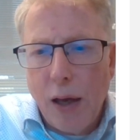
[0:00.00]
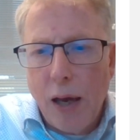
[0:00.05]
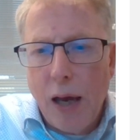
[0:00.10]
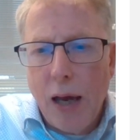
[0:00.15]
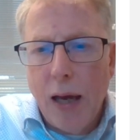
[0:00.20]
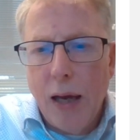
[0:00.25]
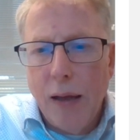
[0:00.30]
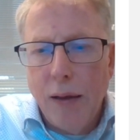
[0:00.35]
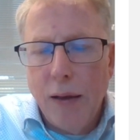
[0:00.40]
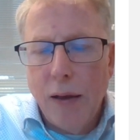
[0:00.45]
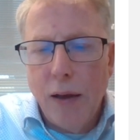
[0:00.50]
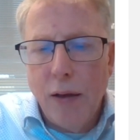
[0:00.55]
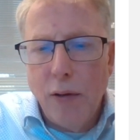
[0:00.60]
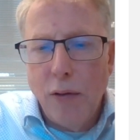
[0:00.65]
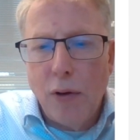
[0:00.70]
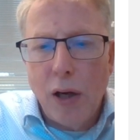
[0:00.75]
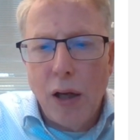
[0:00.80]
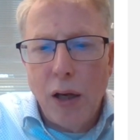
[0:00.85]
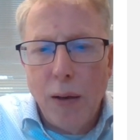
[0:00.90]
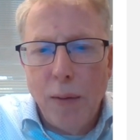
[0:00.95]
And
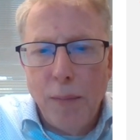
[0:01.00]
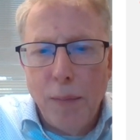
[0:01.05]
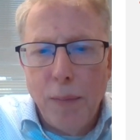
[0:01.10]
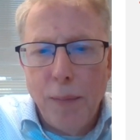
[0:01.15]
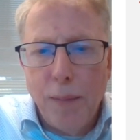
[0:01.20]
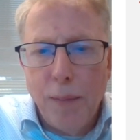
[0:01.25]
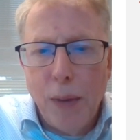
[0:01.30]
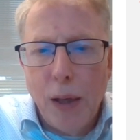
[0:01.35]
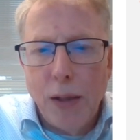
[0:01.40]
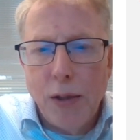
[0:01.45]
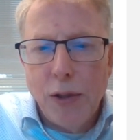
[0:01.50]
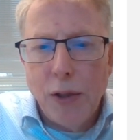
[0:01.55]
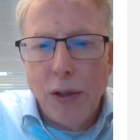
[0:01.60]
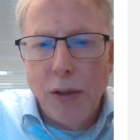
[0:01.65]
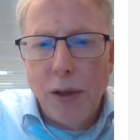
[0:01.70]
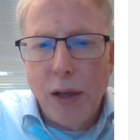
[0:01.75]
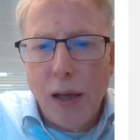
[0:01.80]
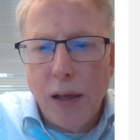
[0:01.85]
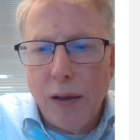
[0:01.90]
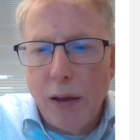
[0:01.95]
you can
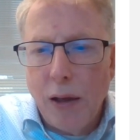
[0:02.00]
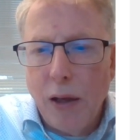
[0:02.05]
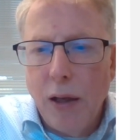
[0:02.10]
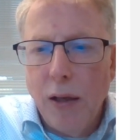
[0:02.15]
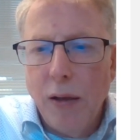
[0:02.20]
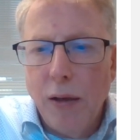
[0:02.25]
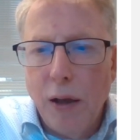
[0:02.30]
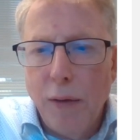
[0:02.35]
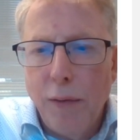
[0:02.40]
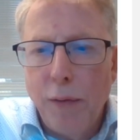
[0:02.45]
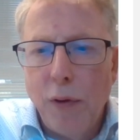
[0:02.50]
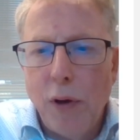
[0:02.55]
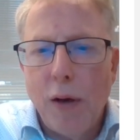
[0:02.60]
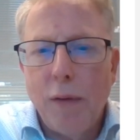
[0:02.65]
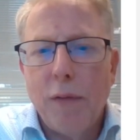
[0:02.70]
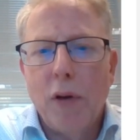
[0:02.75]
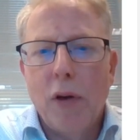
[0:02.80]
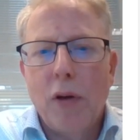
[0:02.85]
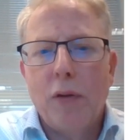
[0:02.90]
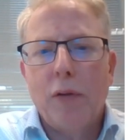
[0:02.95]
imagine that if you
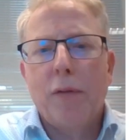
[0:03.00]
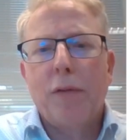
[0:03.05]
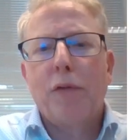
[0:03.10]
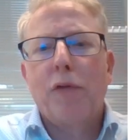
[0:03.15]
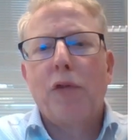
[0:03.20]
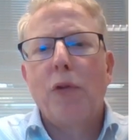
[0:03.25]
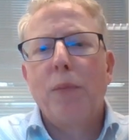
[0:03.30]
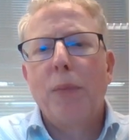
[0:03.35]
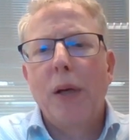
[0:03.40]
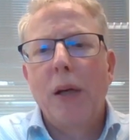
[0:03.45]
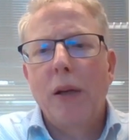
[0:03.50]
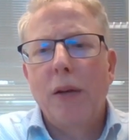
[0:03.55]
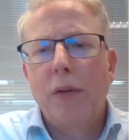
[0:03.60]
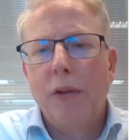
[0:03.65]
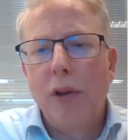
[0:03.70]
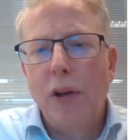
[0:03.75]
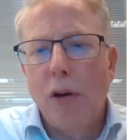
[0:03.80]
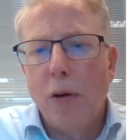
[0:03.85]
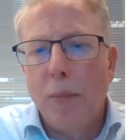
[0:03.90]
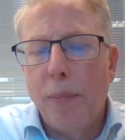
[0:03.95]
have a lot of
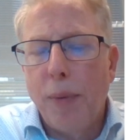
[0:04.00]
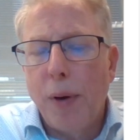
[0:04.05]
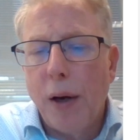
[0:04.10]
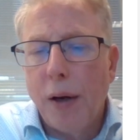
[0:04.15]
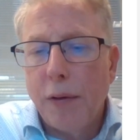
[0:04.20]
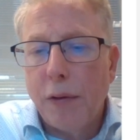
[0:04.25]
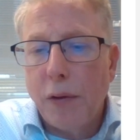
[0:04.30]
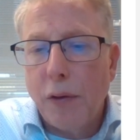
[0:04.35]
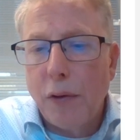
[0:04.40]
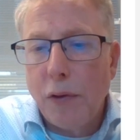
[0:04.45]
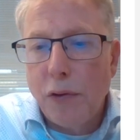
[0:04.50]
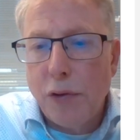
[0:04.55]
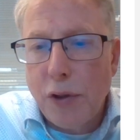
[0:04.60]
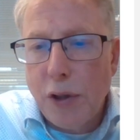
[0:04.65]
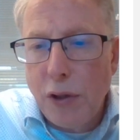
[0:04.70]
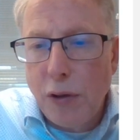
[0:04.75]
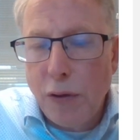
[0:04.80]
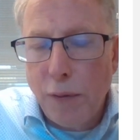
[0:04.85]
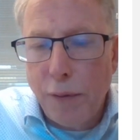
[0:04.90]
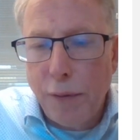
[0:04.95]
turbidity or particles
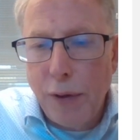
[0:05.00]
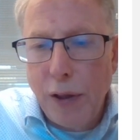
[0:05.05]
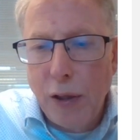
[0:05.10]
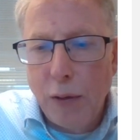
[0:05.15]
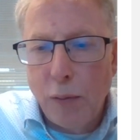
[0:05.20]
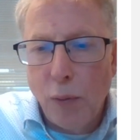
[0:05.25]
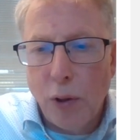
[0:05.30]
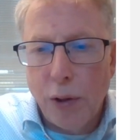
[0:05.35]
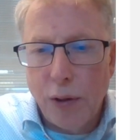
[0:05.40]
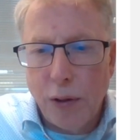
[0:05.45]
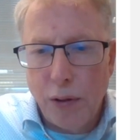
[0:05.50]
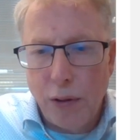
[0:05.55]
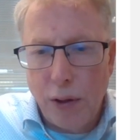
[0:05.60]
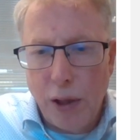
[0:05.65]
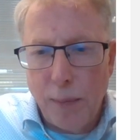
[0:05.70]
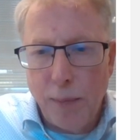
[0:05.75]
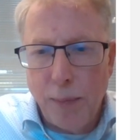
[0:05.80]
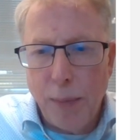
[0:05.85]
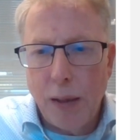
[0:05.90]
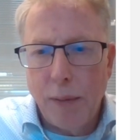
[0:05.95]
in your feed water,
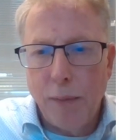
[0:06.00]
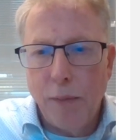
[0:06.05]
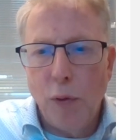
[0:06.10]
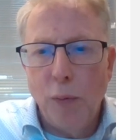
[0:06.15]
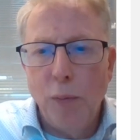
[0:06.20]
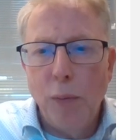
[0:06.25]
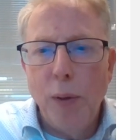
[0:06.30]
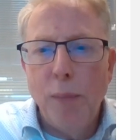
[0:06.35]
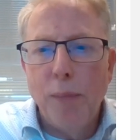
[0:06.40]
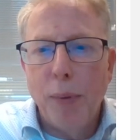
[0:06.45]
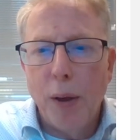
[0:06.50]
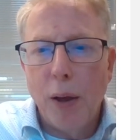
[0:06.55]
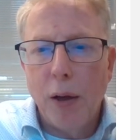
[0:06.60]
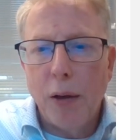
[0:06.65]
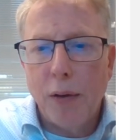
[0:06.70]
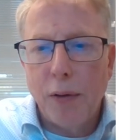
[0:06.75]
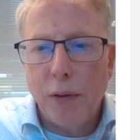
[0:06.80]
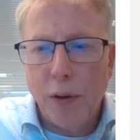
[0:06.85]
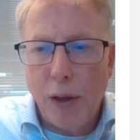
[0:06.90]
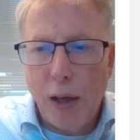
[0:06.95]
that bed will be
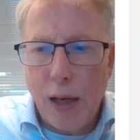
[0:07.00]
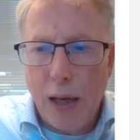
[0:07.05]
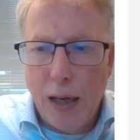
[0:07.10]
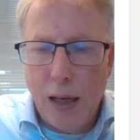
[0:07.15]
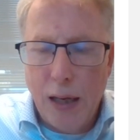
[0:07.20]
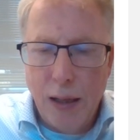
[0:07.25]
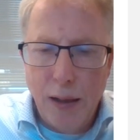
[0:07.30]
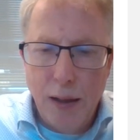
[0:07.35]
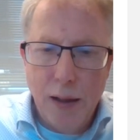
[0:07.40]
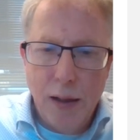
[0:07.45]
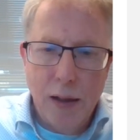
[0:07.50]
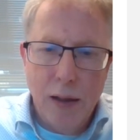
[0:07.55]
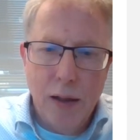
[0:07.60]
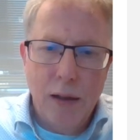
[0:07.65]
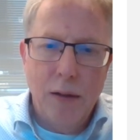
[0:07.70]
plugged and